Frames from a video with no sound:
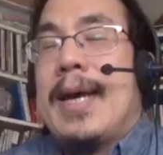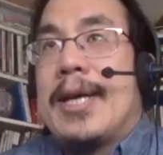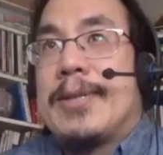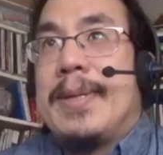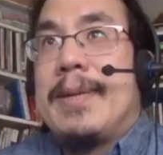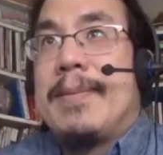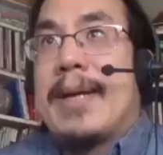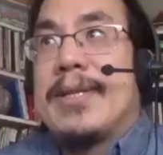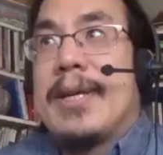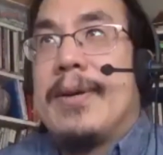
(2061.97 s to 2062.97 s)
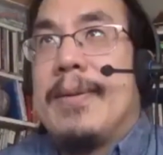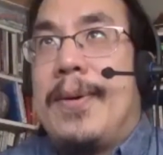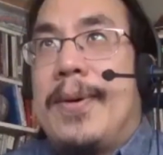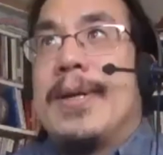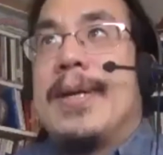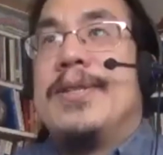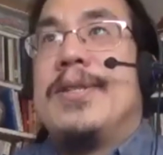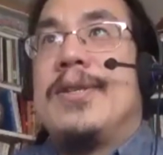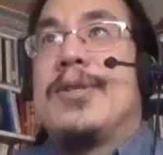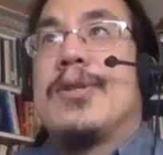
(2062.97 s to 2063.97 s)
Esplin and Michael Sauter report is
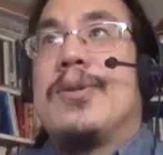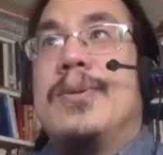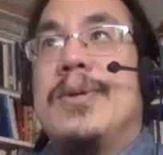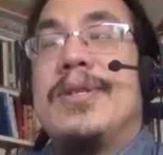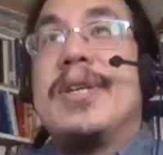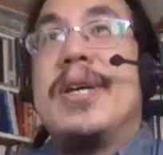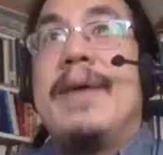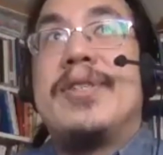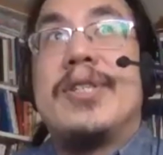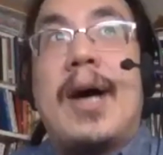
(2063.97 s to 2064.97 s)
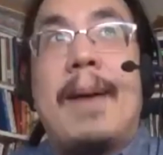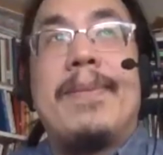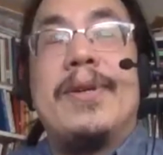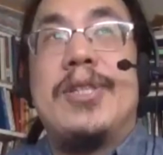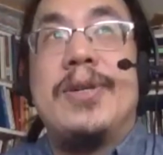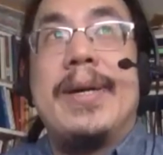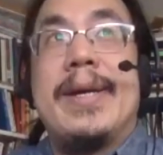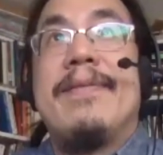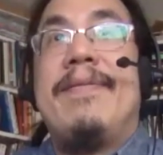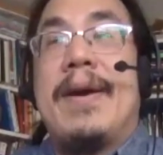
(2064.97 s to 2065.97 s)
that schools have stopped
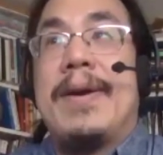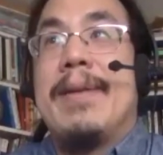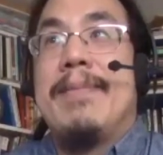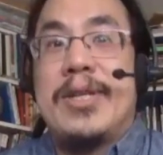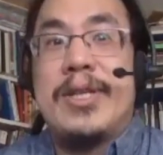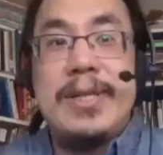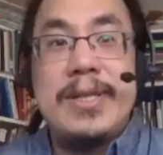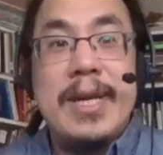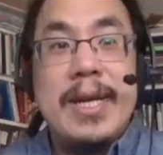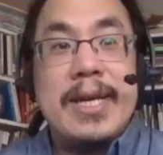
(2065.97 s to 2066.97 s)
pursuing variant missions,